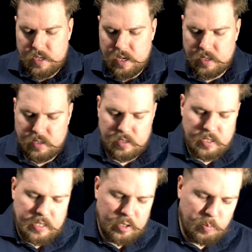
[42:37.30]
It's
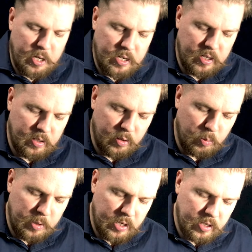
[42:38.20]
dissipating a little
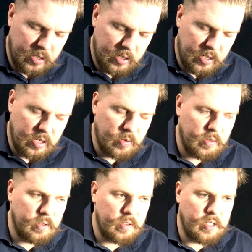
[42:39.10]
bit,
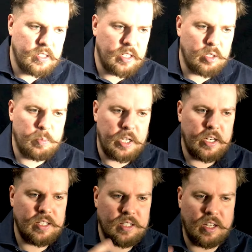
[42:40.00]
and it's dissipating.
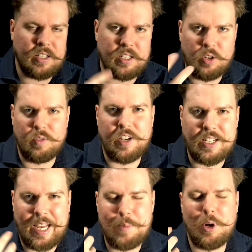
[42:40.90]
It's not as in your face. It
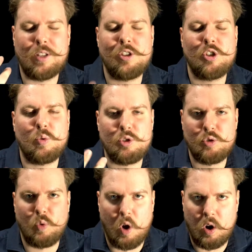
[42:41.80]
came on so
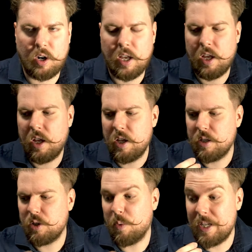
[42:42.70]
strong,
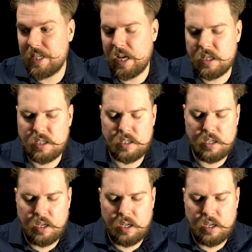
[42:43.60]
so intense.